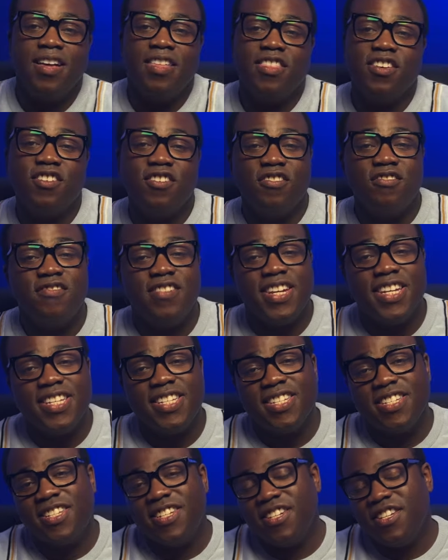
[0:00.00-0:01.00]
Good
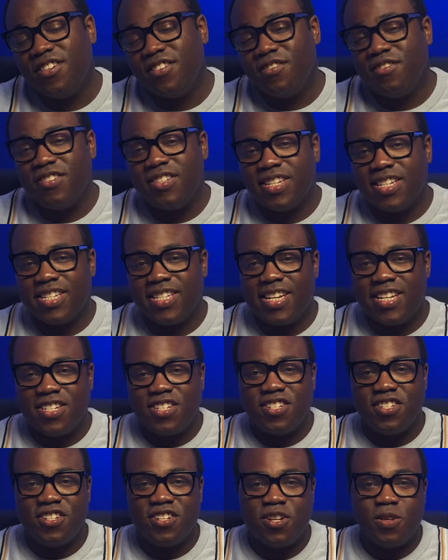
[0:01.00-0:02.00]
reasons to use
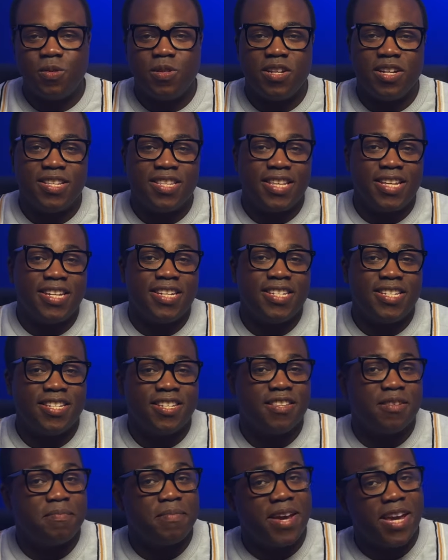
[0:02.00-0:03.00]
extension tubes like these,
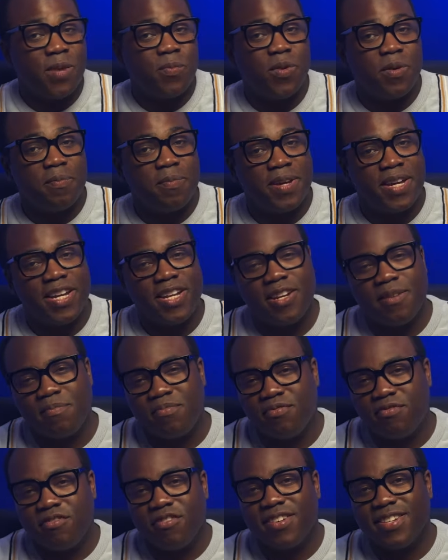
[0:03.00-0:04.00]
the main one being the
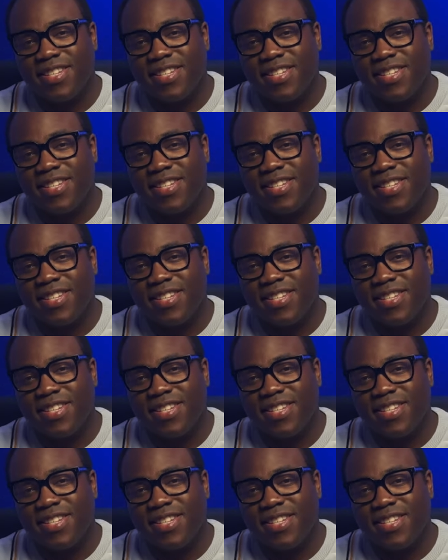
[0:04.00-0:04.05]
price